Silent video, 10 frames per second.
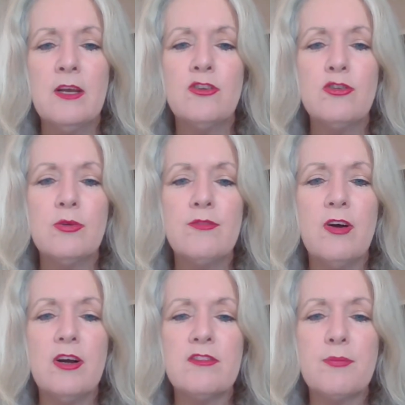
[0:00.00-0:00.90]
to
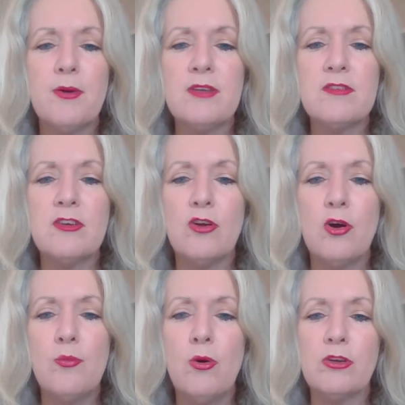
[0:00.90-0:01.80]
advise the President
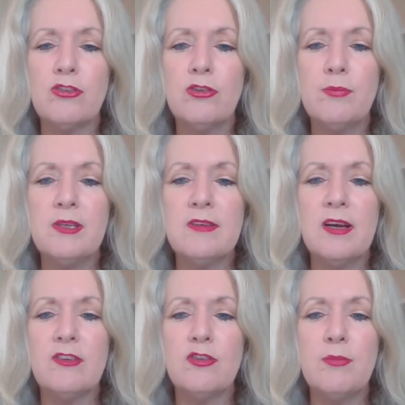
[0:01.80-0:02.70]
on what should be
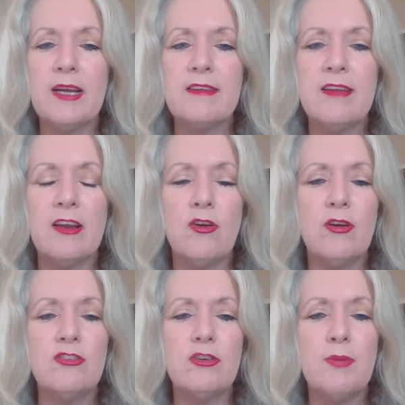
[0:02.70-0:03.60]
done to make
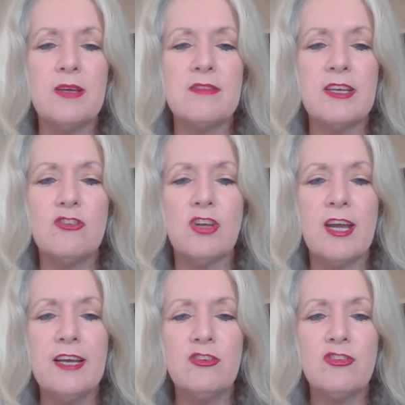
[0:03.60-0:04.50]
technology-based
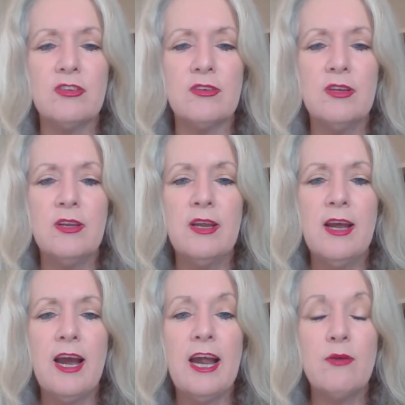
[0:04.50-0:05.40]
education
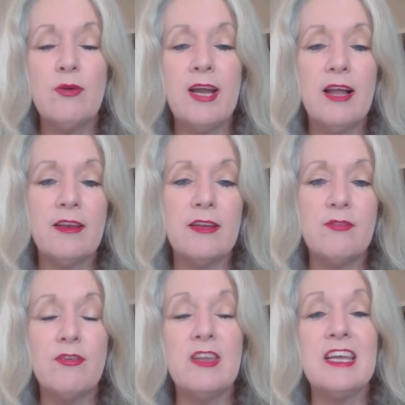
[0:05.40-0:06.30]
a reality
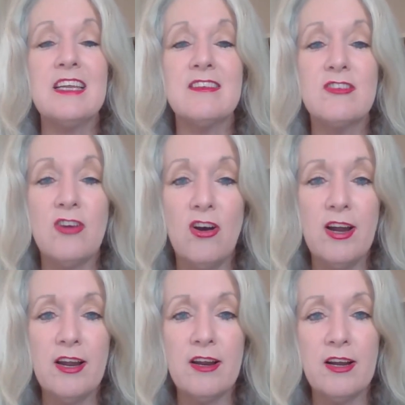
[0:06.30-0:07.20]
for the
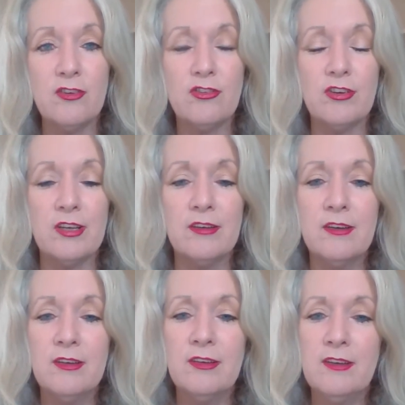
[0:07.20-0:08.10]
entire country.
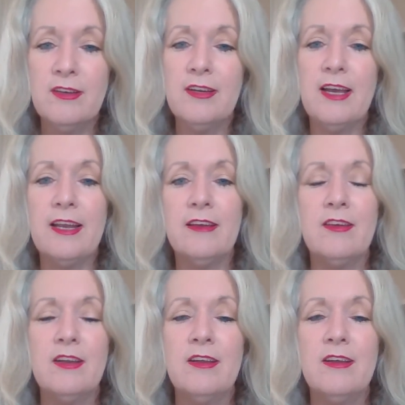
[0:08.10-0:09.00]

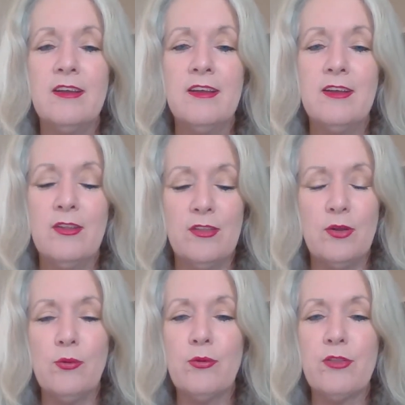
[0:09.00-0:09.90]
And the
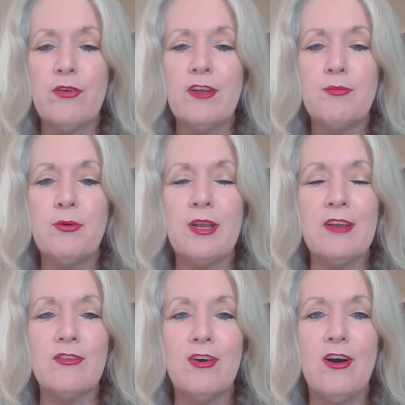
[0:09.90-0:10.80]
author has put
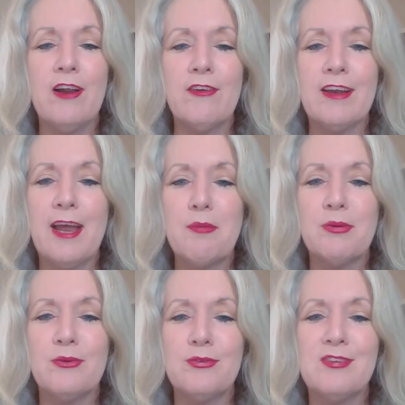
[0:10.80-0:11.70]
entire in
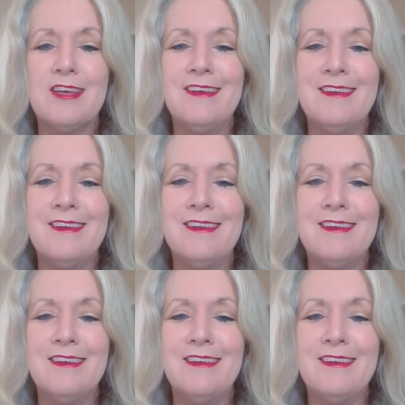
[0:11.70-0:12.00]
capitals.